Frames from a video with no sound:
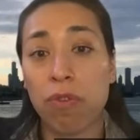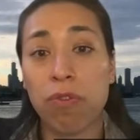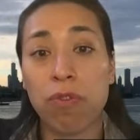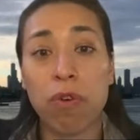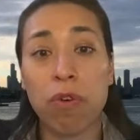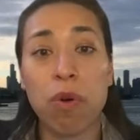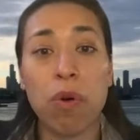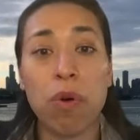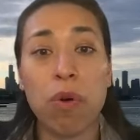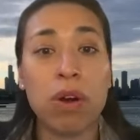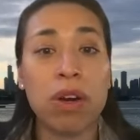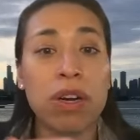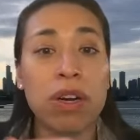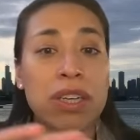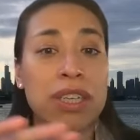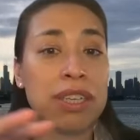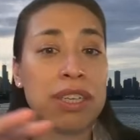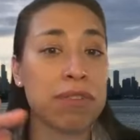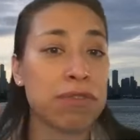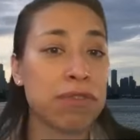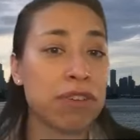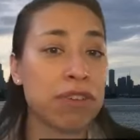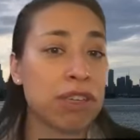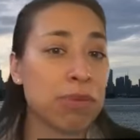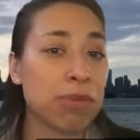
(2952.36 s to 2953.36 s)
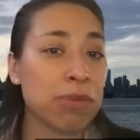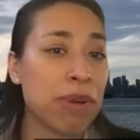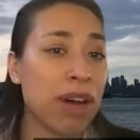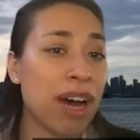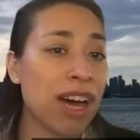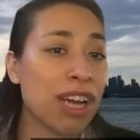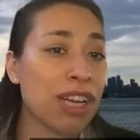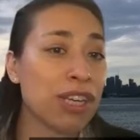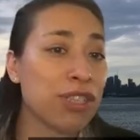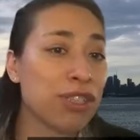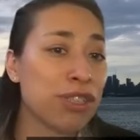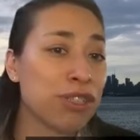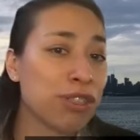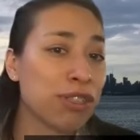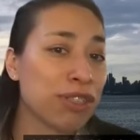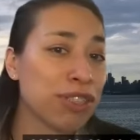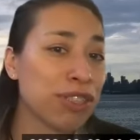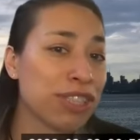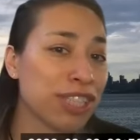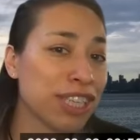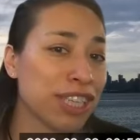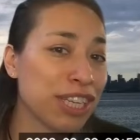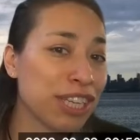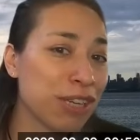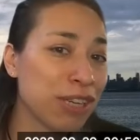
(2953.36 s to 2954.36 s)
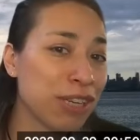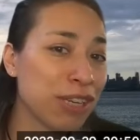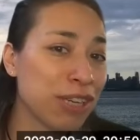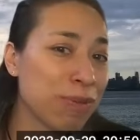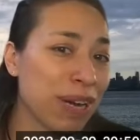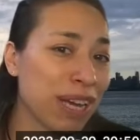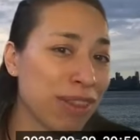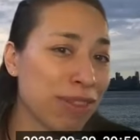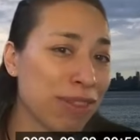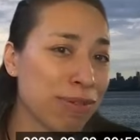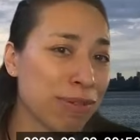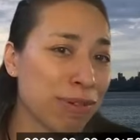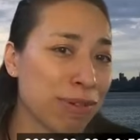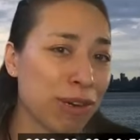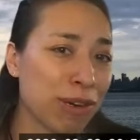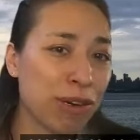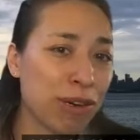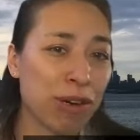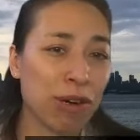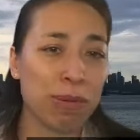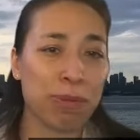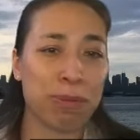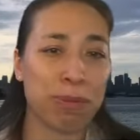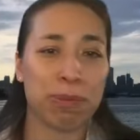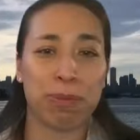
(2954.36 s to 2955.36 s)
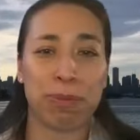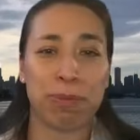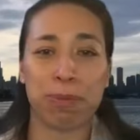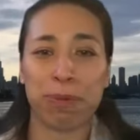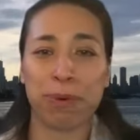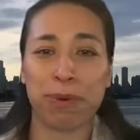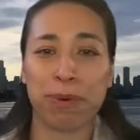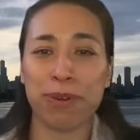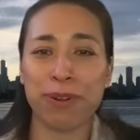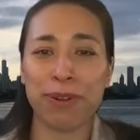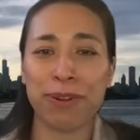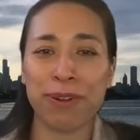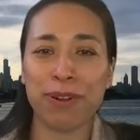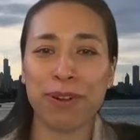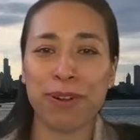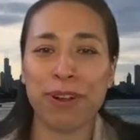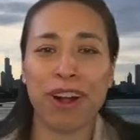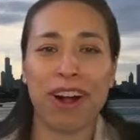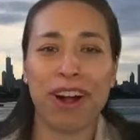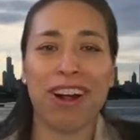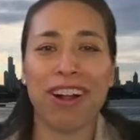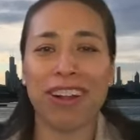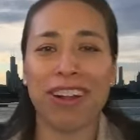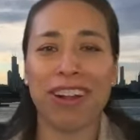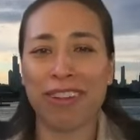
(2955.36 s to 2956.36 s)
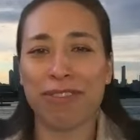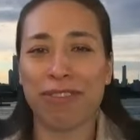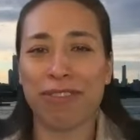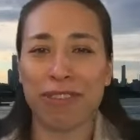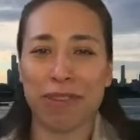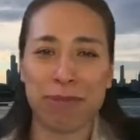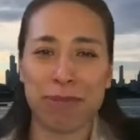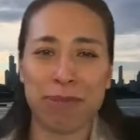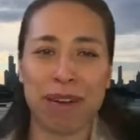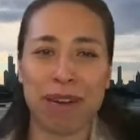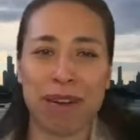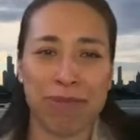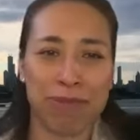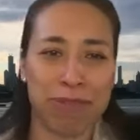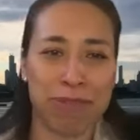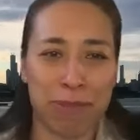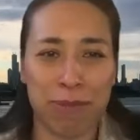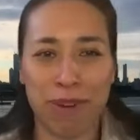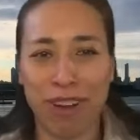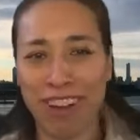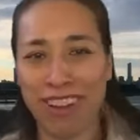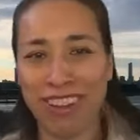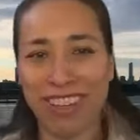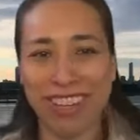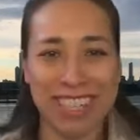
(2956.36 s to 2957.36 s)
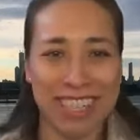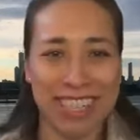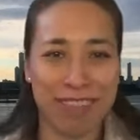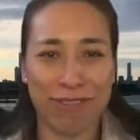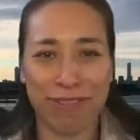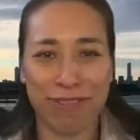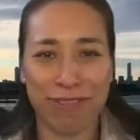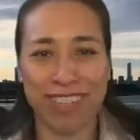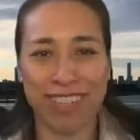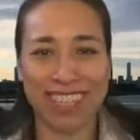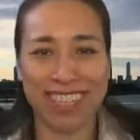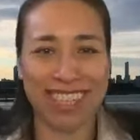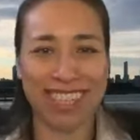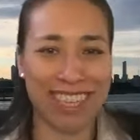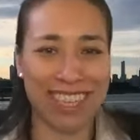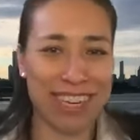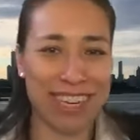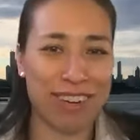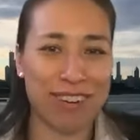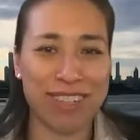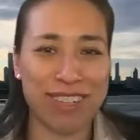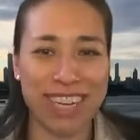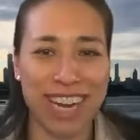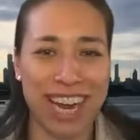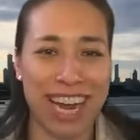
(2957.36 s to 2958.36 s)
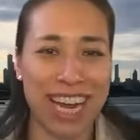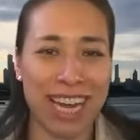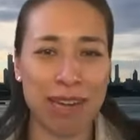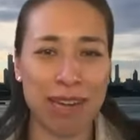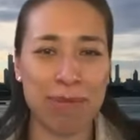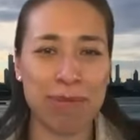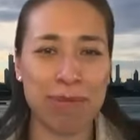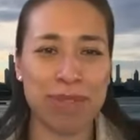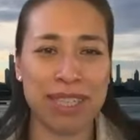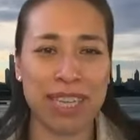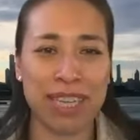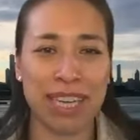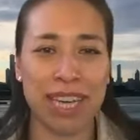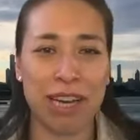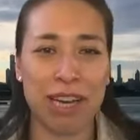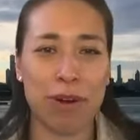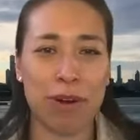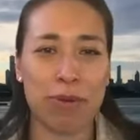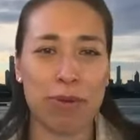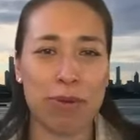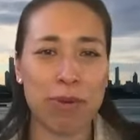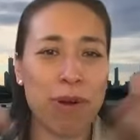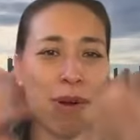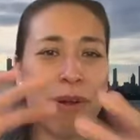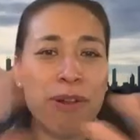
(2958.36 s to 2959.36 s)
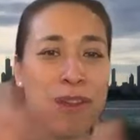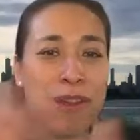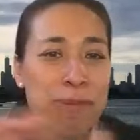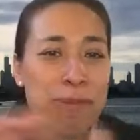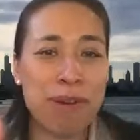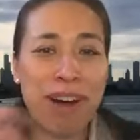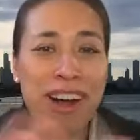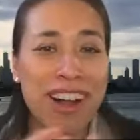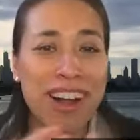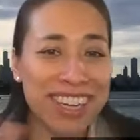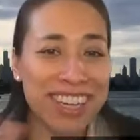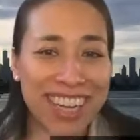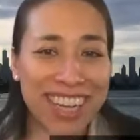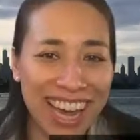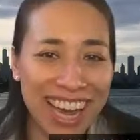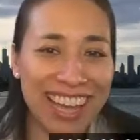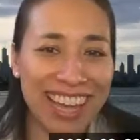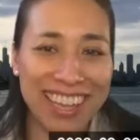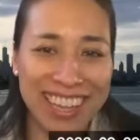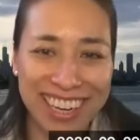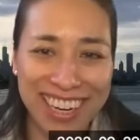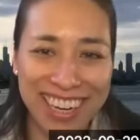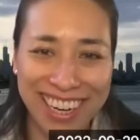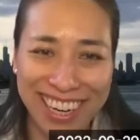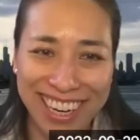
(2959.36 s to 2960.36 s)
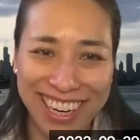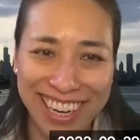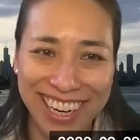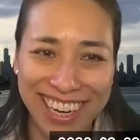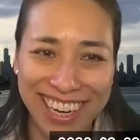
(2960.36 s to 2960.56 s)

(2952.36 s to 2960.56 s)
four different modules that you went through pull all of them up from all the different you know times roll them all together